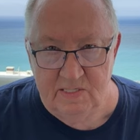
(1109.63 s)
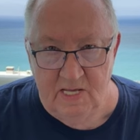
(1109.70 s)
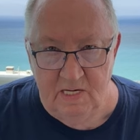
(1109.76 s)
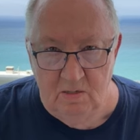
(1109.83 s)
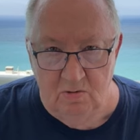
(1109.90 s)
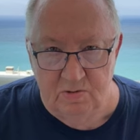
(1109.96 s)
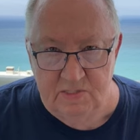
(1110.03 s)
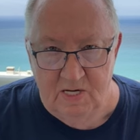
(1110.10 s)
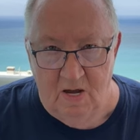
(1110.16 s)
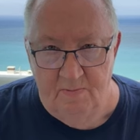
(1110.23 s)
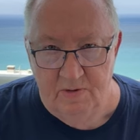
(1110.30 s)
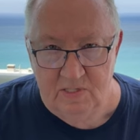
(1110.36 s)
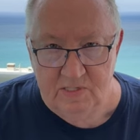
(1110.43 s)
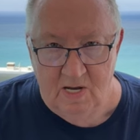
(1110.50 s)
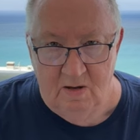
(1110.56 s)
They don't stop
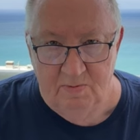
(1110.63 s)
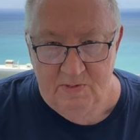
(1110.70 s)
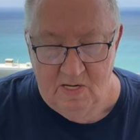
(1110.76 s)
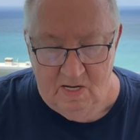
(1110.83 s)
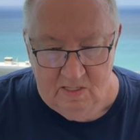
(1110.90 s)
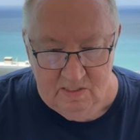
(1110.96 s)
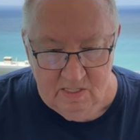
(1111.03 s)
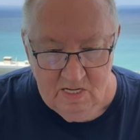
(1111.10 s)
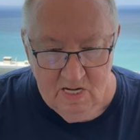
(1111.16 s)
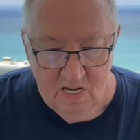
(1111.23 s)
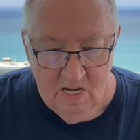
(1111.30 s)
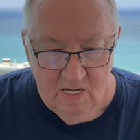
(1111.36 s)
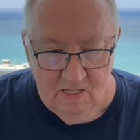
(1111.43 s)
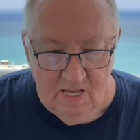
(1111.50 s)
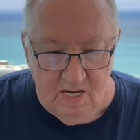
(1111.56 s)
at stop signs.
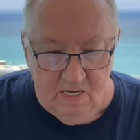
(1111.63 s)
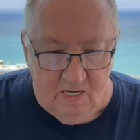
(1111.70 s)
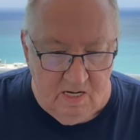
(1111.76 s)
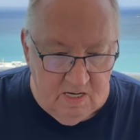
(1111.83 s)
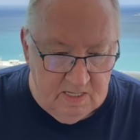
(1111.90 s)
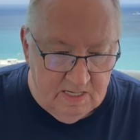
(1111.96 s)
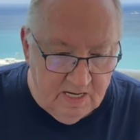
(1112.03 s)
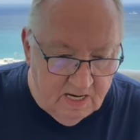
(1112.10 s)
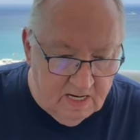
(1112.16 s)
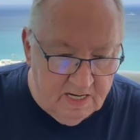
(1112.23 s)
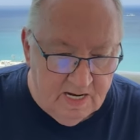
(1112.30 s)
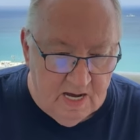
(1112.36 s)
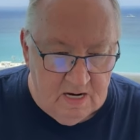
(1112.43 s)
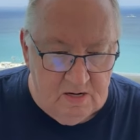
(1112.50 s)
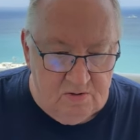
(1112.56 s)
They cut in
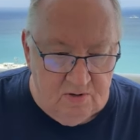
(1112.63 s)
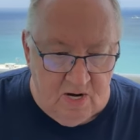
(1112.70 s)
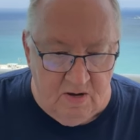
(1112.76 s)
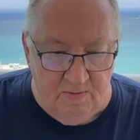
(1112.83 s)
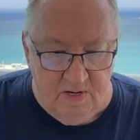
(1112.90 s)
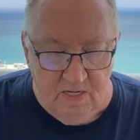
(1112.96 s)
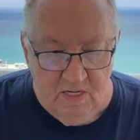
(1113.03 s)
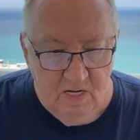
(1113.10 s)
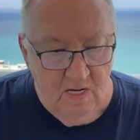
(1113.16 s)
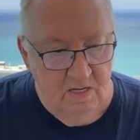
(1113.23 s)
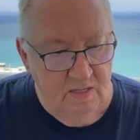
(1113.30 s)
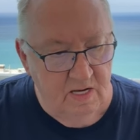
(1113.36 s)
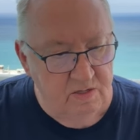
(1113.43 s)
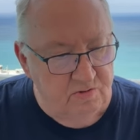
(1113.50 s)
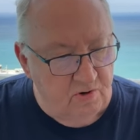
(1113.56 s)
and out of traffic.
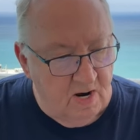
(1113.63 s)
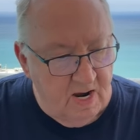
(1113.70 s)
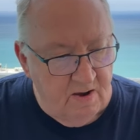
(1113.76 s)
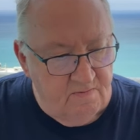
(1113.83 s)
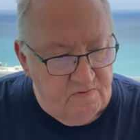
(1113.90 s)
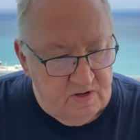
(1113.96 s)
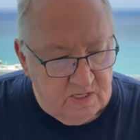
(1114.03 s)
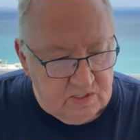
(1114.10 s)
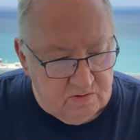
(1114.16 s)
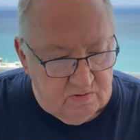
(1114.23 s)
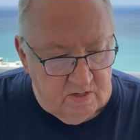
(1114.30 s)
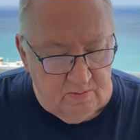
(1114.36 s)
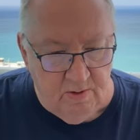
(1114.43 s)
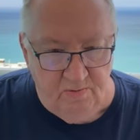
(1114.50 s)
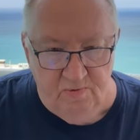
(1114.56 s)
They drive
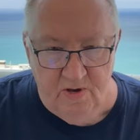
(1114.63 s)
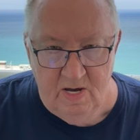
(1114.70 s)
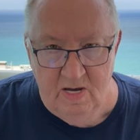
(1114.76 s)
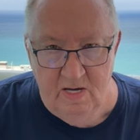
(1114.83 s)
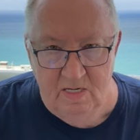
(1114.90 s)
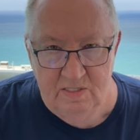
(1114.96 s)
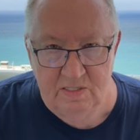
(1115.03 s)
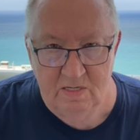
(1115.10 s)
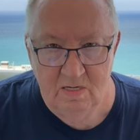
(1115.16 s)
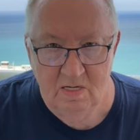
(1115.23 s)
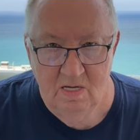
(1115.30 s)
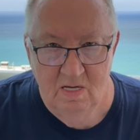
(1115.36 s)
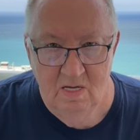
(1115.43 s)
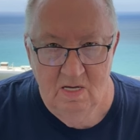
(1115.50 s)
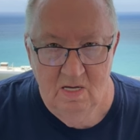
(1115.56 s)
extremely fast,
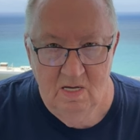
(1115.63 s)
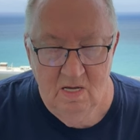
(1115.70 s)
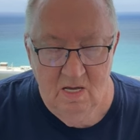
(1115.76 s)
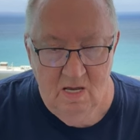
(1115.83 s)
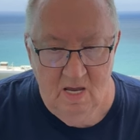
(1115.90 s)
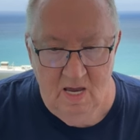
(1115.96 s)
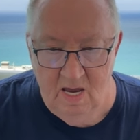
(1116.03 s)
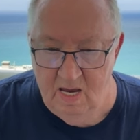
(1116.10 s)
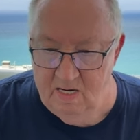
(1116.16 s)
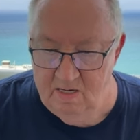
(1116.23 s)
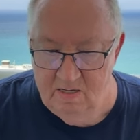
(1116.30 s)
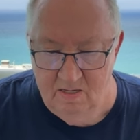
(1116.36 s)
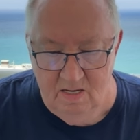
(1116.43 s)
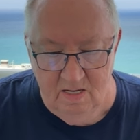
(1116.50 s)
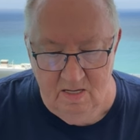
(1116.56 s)

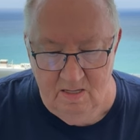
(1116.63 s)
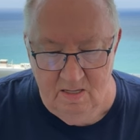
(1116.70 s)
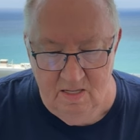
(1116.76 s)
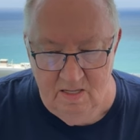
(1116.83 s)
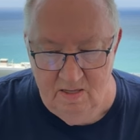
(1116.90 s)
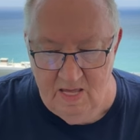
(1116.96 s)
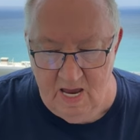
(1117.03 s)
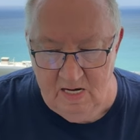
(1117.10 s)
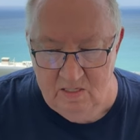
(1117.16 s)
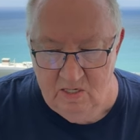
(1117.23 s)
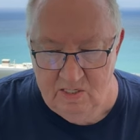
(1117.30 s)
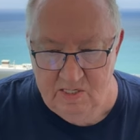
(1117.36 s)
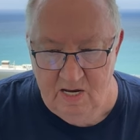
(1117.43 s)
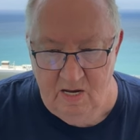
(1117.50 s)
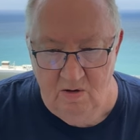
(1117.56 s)
and they
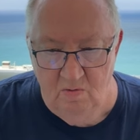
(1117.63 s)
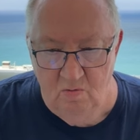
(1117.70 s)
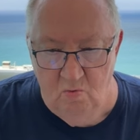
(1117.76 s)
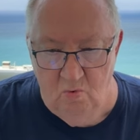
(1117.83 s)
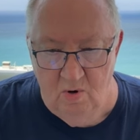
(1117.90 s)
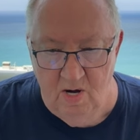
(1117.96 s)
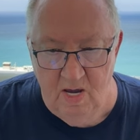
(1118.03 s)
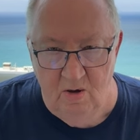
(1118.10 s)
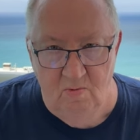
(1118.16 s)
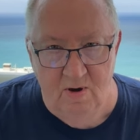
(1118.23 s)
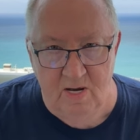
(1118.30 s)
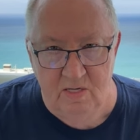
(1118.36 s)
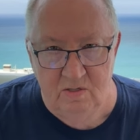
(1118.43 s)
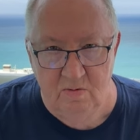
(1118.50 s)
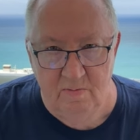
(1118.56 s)
just take way,
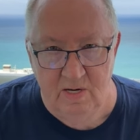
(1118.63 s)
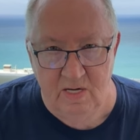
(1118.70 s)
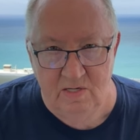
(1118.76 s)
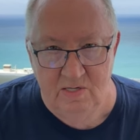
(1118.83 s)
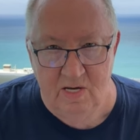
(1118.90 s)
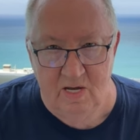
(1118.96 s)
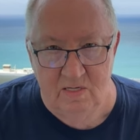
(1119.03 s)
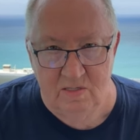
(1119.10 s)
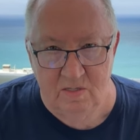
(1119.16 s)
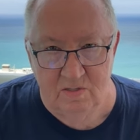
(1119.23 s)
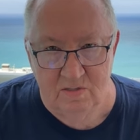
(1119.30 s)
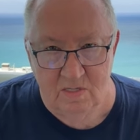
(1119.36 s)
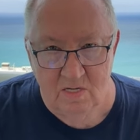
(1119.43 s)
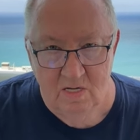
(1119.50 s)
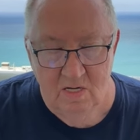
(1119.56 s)
way too many chances.